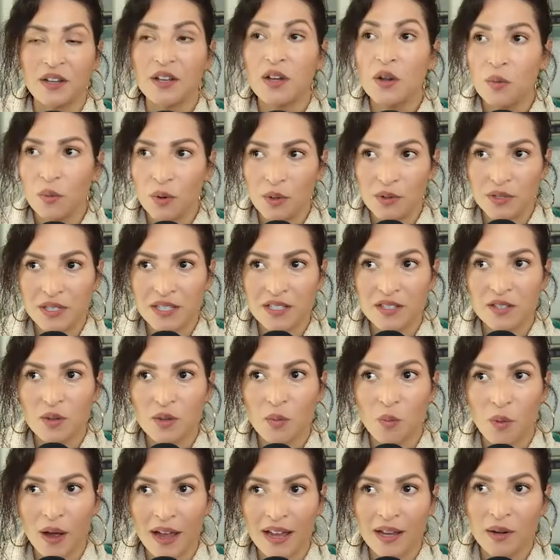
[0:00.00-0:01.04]
Rosie's the
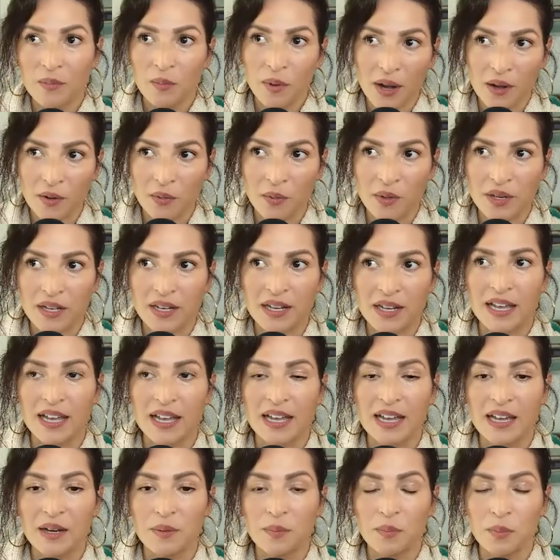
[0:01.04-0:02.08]
white and brown one
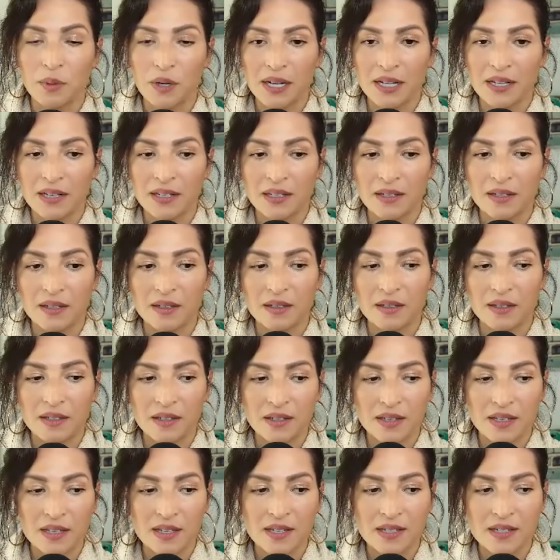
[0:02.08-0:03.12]
and Brink
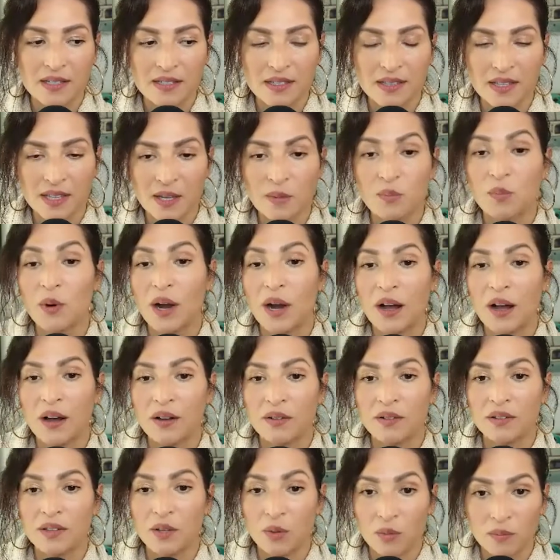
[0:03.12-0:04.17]
is the
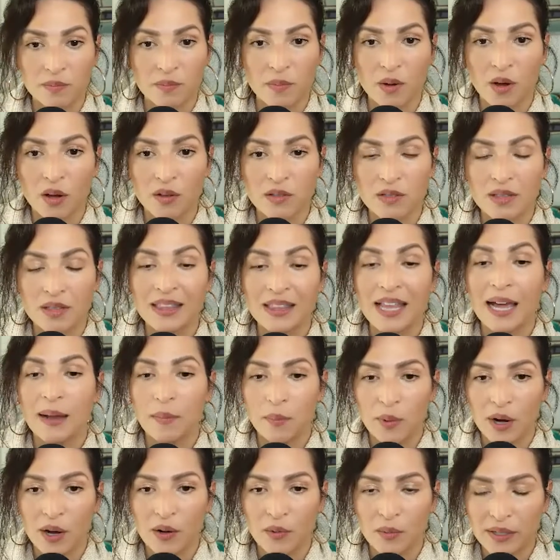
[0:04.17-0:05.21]
brown the light
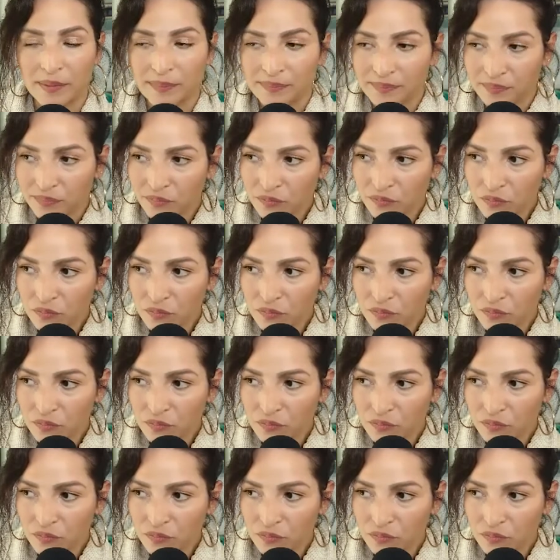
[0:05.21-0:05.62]
brown one.